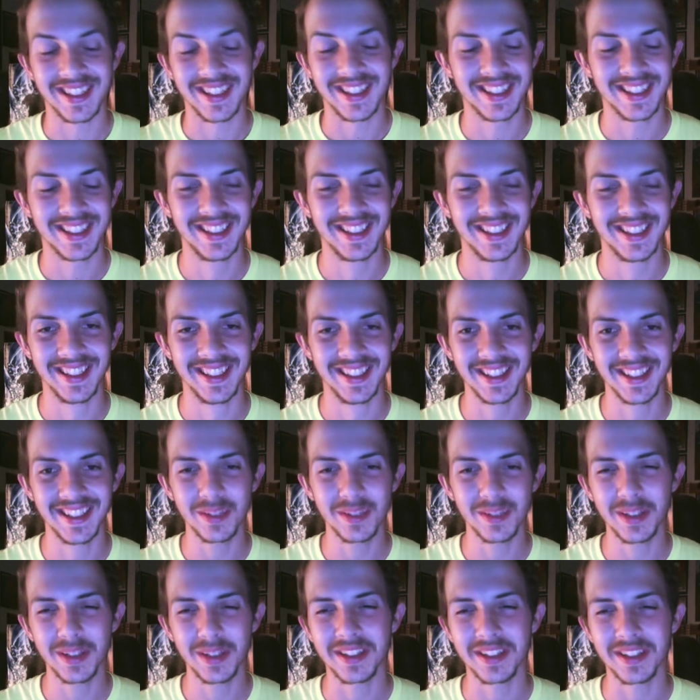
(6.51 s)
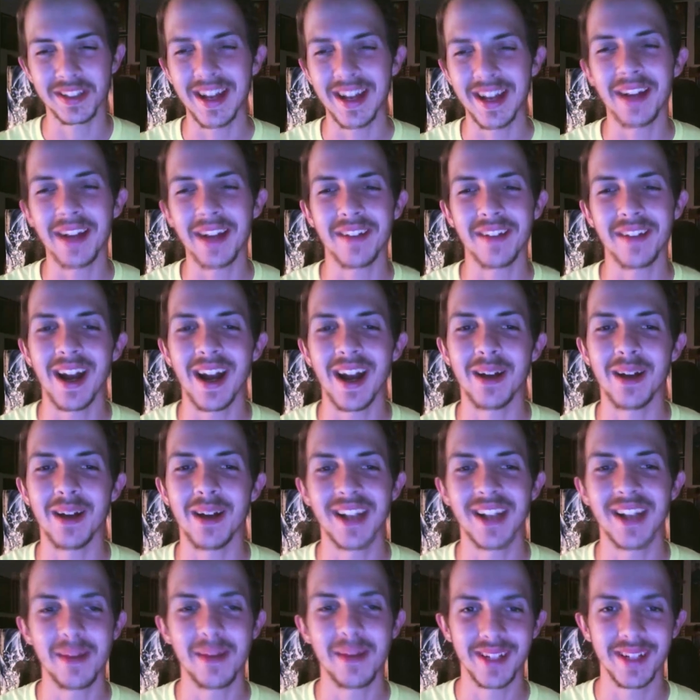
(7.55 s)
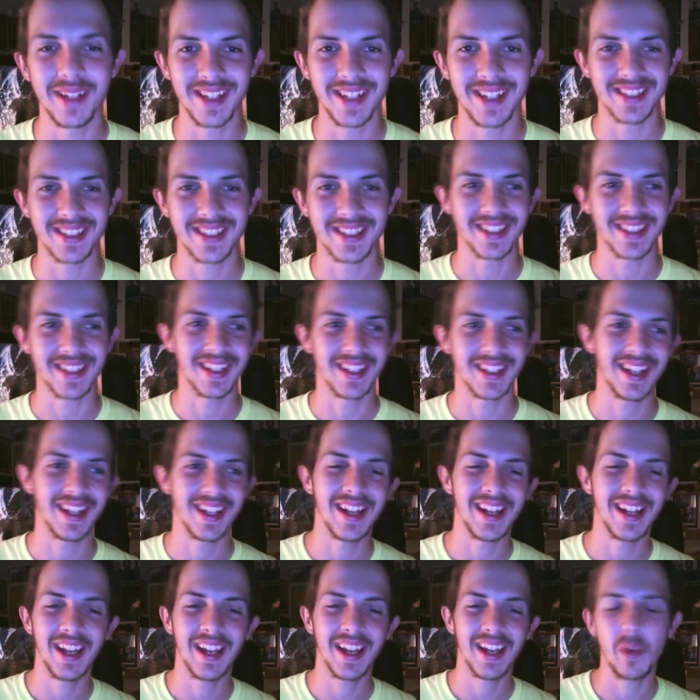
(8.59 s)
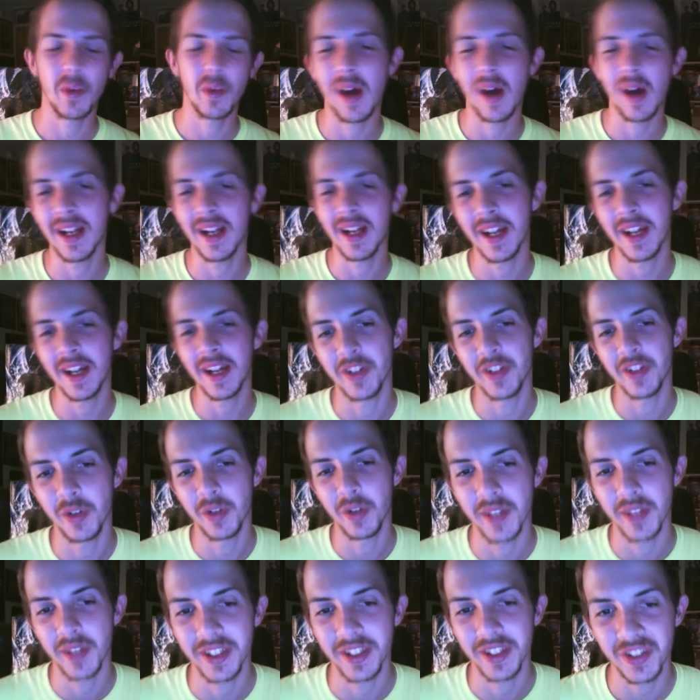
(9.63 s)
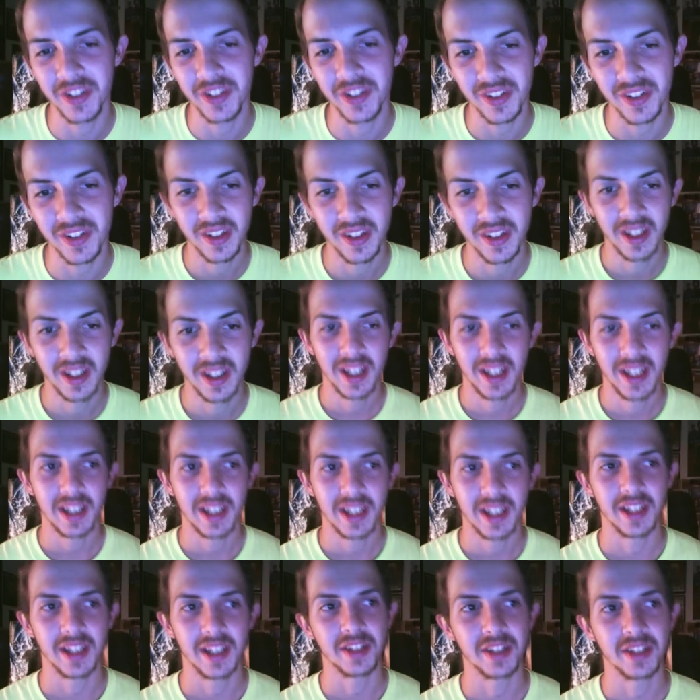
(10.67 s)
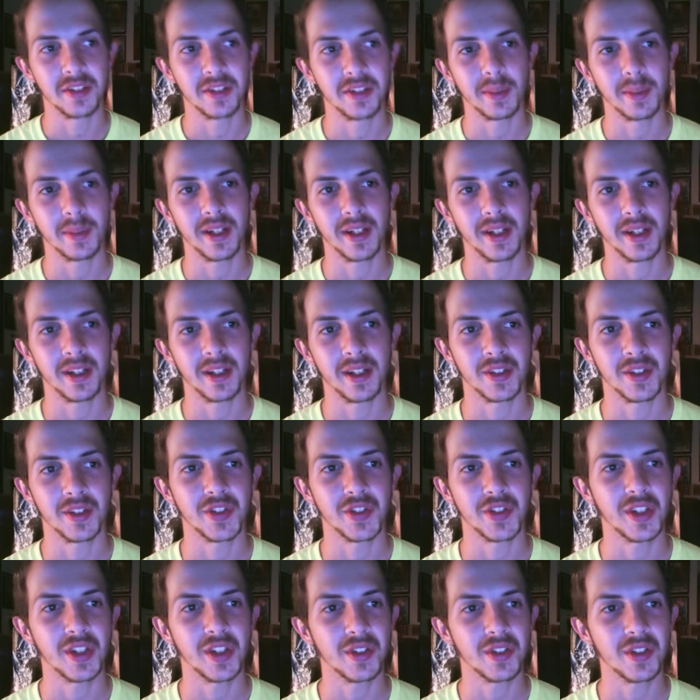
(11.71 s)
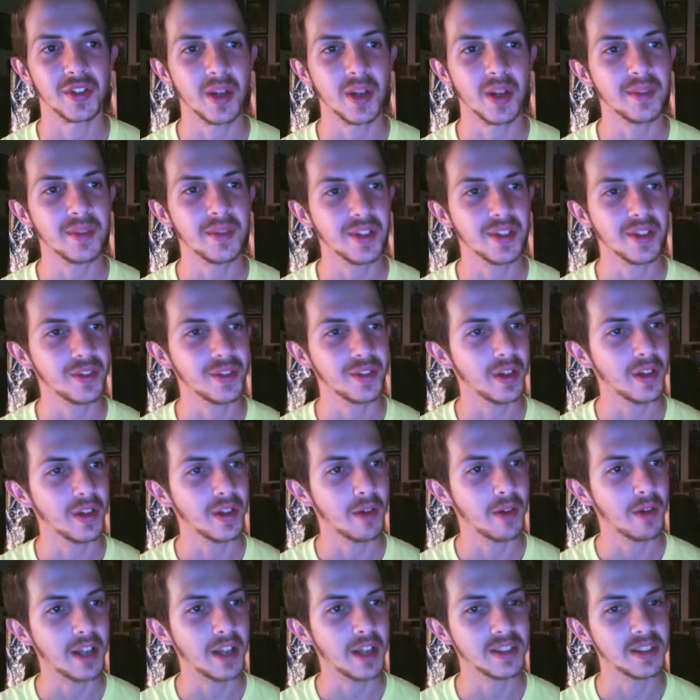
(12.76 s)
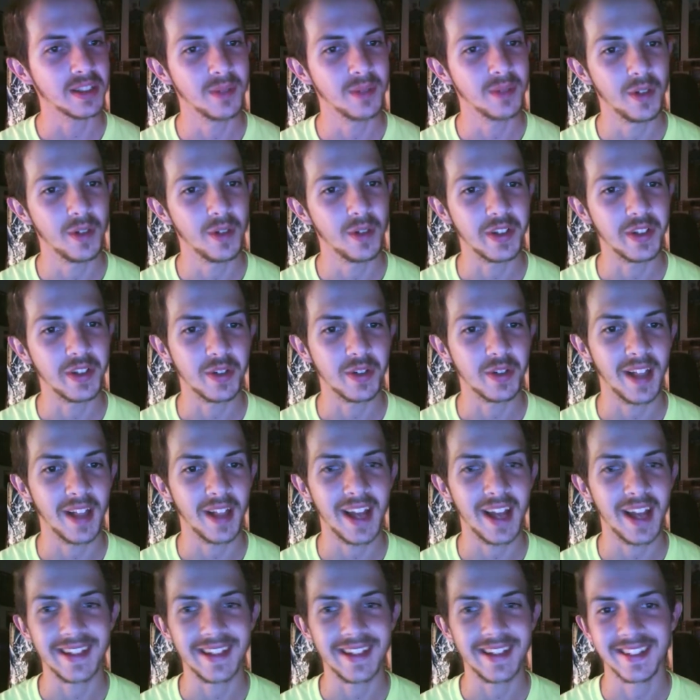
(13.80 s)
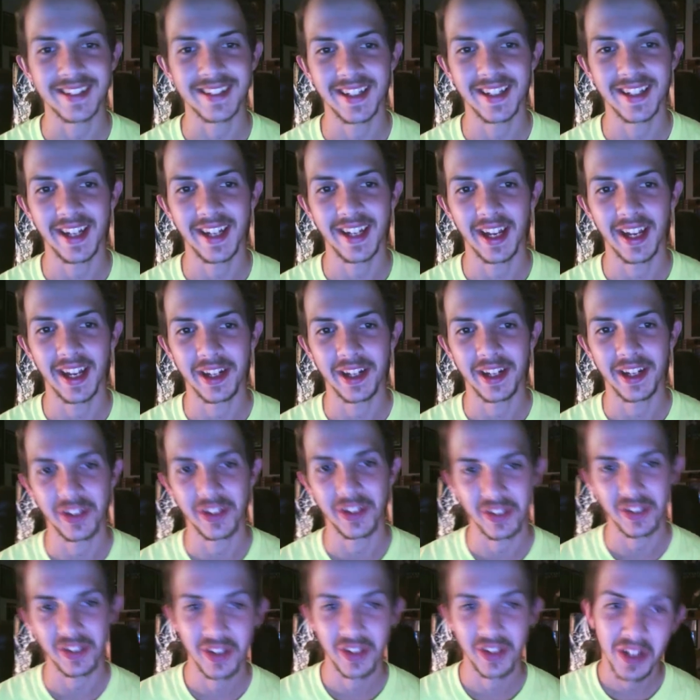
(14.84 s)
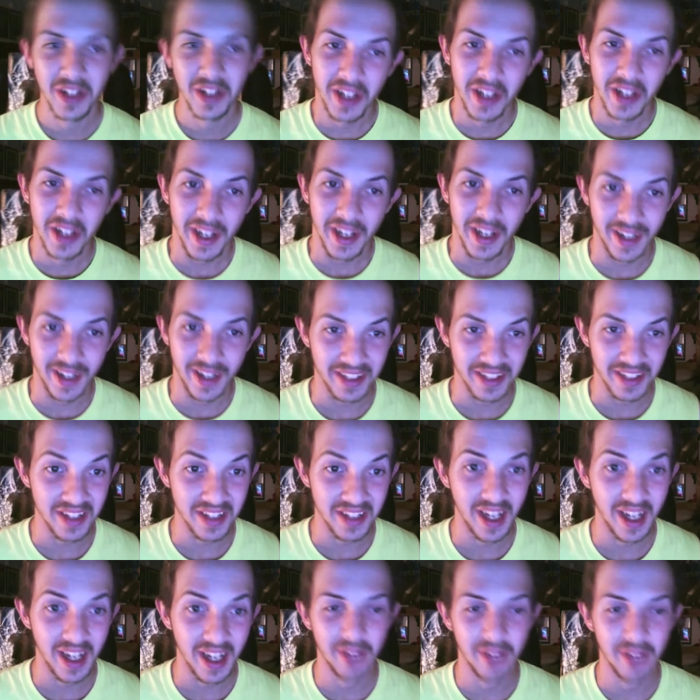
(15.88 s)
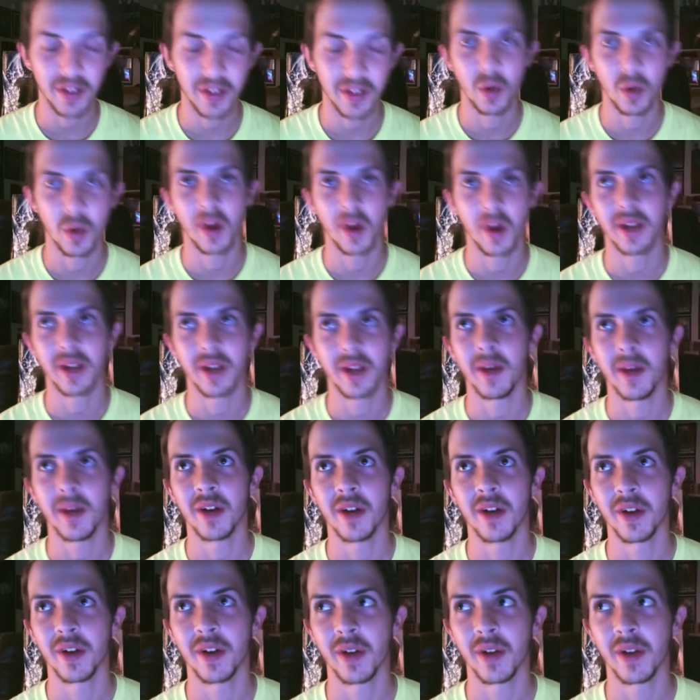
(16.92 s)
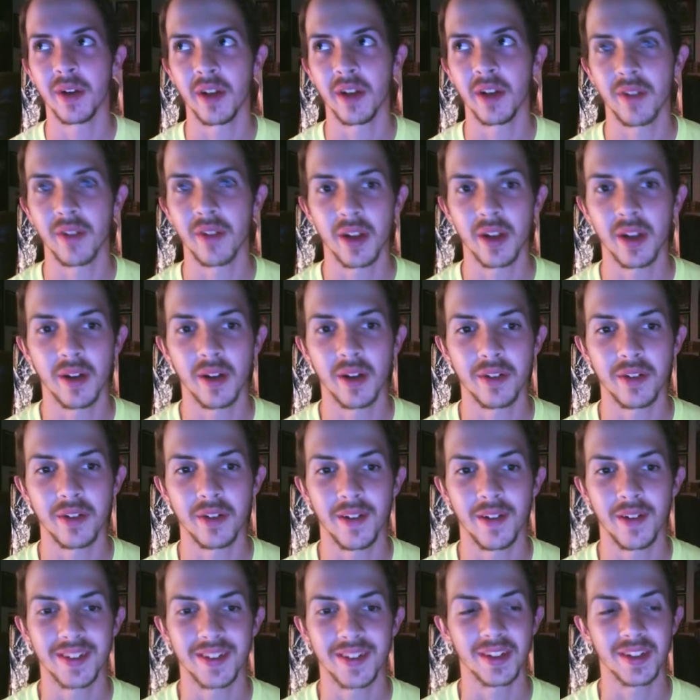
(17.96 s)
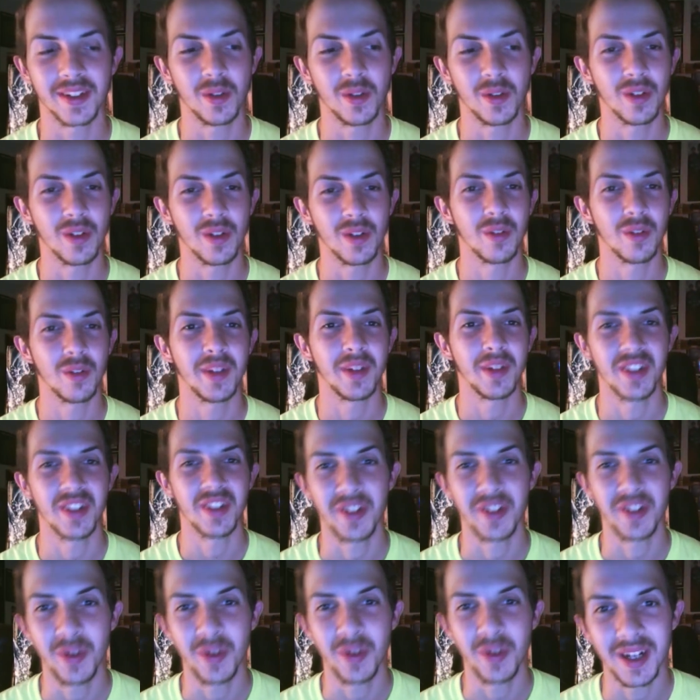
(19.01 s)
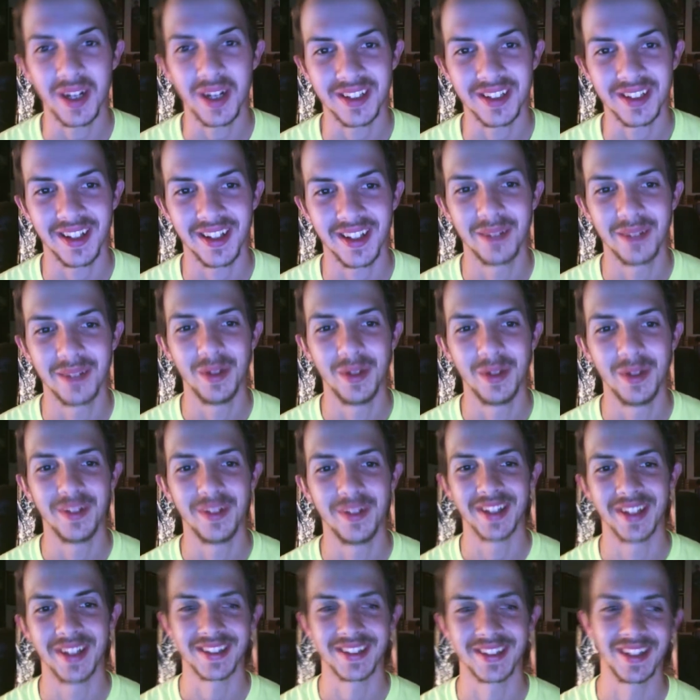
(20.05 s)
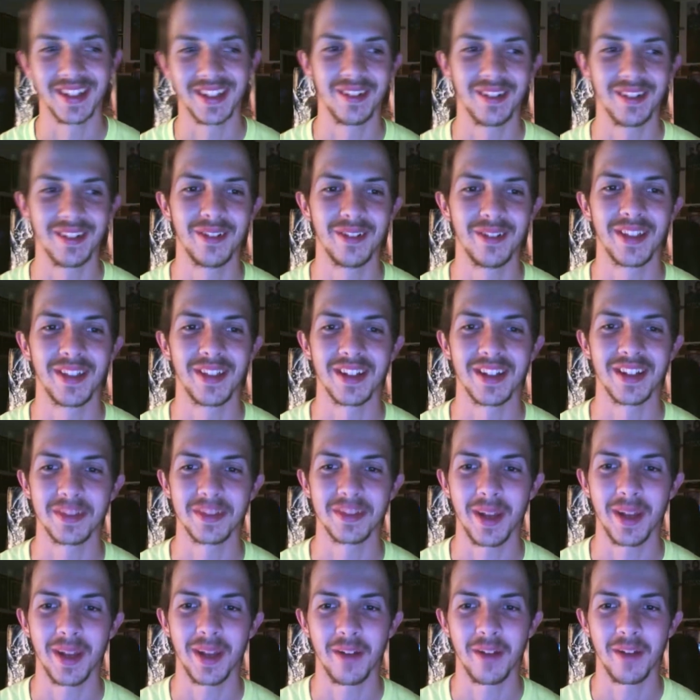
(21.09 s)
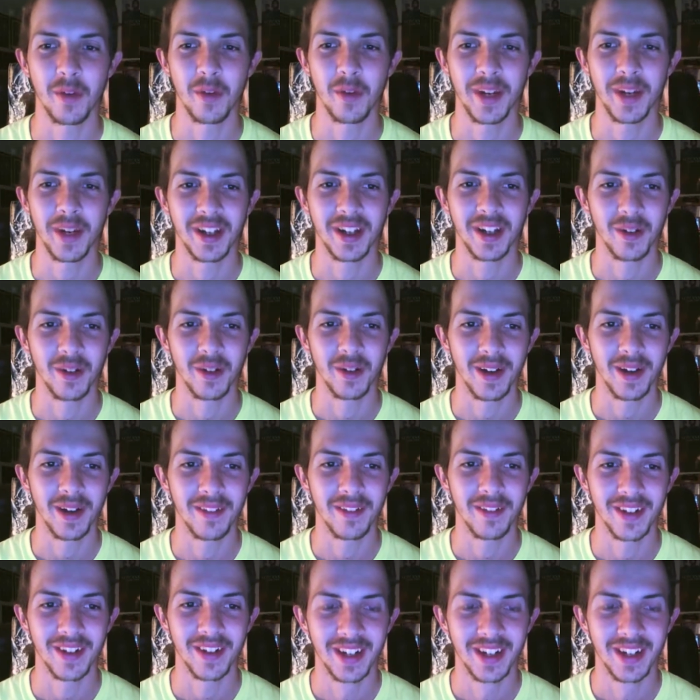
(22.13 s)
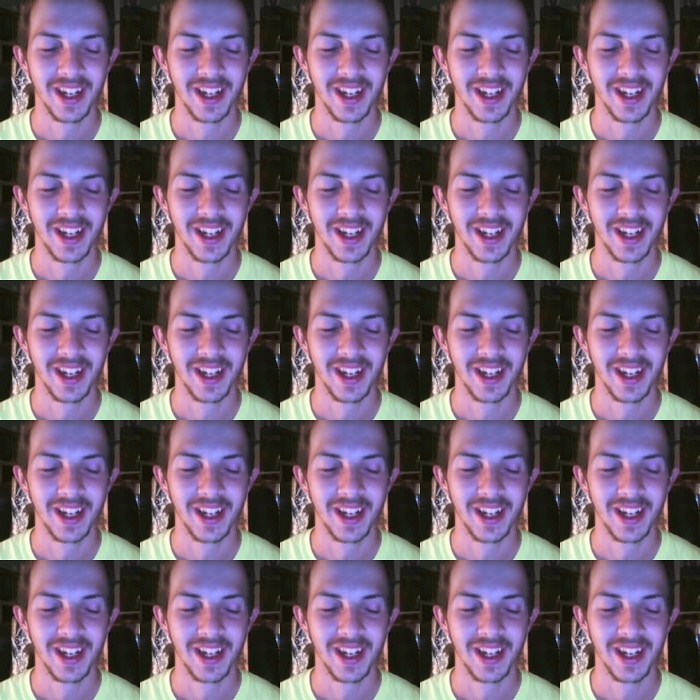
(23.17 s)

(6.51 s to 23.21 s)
This one is kind of an odd combination, and again, why I do these is because, you know, sometimes I just feel like watching movies relaxing and, you know, I guess not having to worry about doing a video after every single one of them because I do watch a lot of movies, you know, within a span of a week or whatever.